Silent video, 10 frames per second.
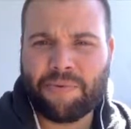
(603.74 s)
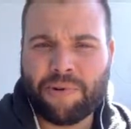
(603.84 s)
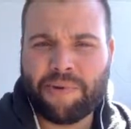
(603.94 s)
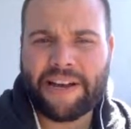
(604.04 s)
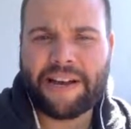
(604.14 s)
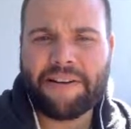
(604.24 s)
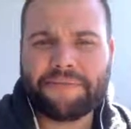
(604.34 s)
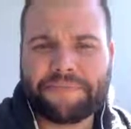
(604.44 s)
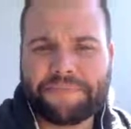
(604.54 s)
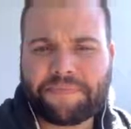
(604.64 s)
what do we
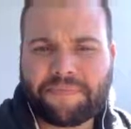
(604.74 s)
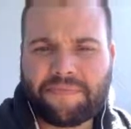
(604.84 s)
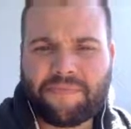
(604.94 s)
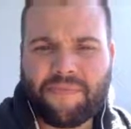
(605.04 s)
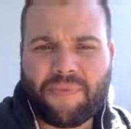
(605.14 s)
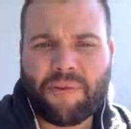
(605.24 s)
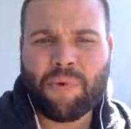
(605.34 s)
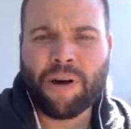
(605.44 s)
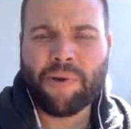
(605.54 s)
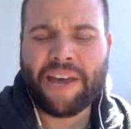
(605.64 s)
have?
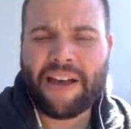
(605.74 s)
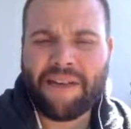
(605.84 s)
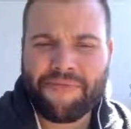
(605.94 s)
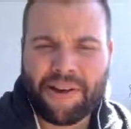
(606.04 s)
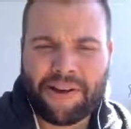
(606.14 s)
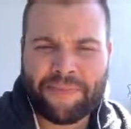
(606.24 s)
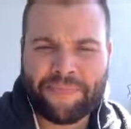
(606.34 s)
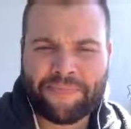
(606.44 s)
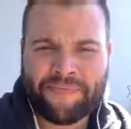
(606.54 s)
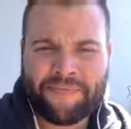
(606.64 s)
Well, we have
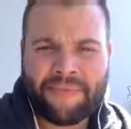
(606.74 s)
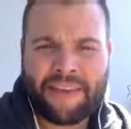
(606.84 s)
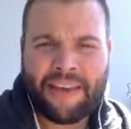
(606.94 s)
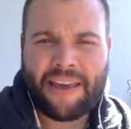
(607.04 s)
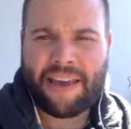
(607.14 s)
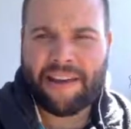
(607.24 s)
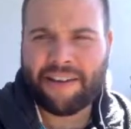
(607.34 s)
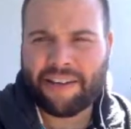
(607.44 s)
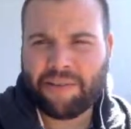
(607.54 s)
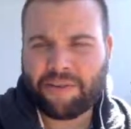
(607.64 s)

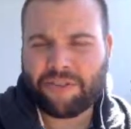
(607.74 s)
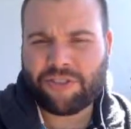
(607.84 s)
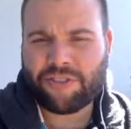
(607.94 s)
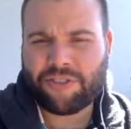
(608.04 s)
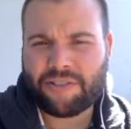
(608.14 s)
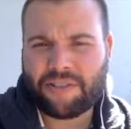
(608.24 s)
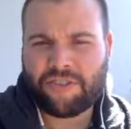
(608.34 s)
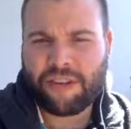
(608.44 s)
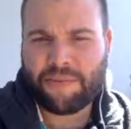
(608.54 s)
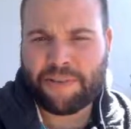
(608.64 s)
ANA, which is a
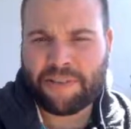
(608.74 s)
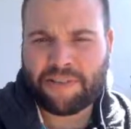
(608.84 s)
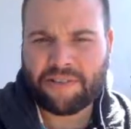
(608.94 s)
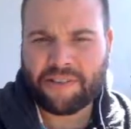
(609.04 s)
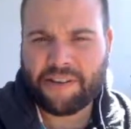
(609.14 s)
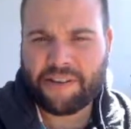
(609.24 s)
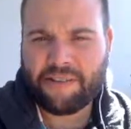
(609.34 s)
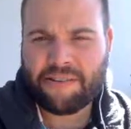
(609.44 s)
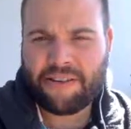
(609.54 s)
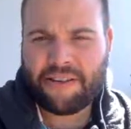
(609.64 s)
Japanese
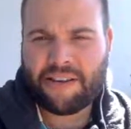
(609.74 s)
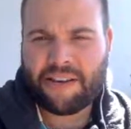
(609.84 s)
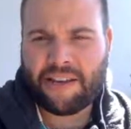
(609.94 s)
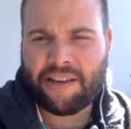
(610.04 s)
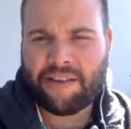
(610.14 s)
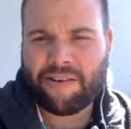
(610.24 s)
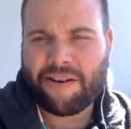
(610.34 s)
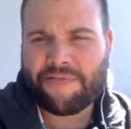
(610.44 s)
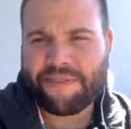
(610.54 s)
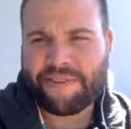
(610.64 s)
airline, and they're
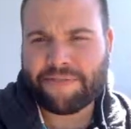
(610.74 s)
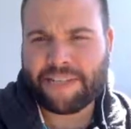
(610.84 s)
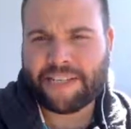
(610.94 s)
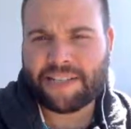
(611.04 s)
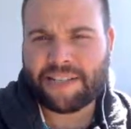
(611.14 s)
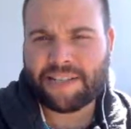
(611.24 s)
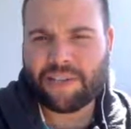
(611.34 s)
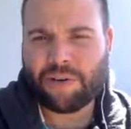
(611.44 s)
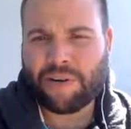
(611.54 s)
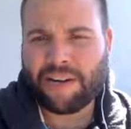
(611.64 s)
offering flights as
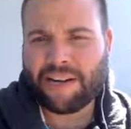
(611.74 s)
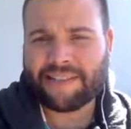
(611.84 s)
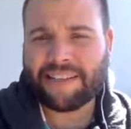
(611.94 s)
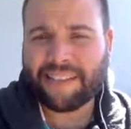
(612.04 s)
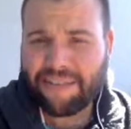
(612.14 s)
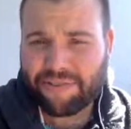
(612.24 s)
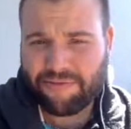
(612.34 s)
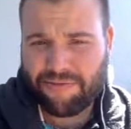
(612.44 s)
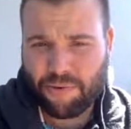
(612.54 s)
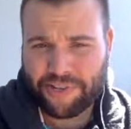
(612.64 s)
low as
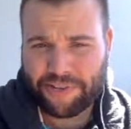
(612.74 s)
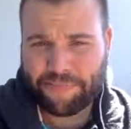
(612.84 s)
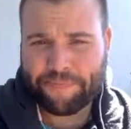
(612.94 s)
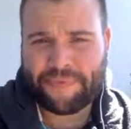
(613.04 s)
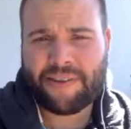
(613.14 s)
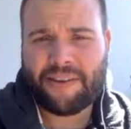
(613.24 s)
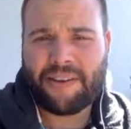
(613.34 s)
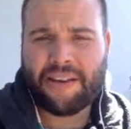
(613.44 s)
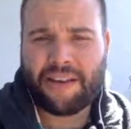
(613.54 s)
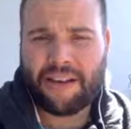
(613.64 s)
1140.
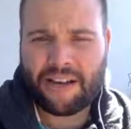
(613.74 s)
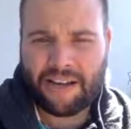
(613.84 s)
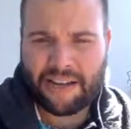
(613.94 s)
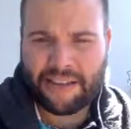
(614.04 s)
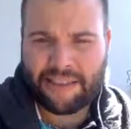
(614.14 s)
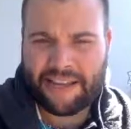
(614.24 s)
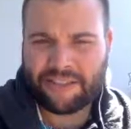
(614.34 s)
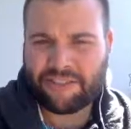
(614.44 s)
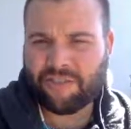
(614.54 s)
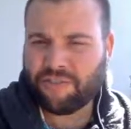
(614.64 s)

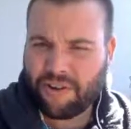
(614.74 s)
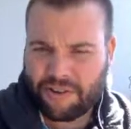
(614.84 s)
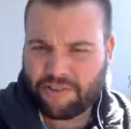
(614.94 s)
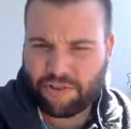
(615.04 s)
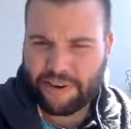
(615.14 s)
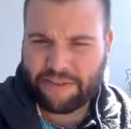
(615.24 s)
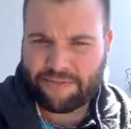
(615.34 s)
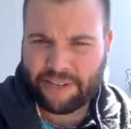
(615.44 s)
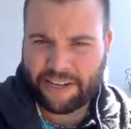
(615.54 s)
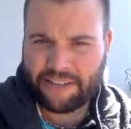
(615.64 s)
That's not a direct
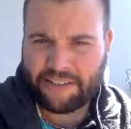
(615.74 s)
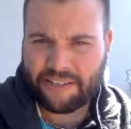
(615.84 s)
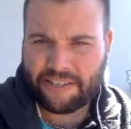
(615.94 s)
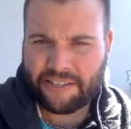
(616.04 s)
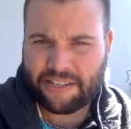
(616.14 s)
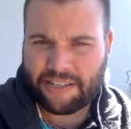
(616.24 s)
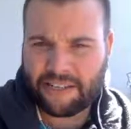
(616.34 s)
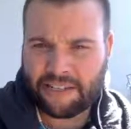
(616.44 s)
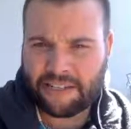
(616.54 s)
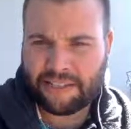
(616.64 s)
flight.
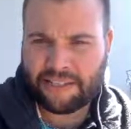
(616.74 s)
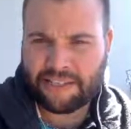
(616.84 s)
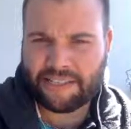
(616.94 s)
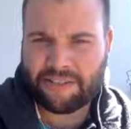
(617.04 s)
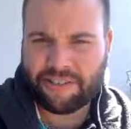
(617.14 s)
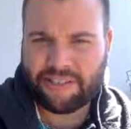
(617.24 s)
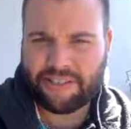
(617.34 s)
Let's look at the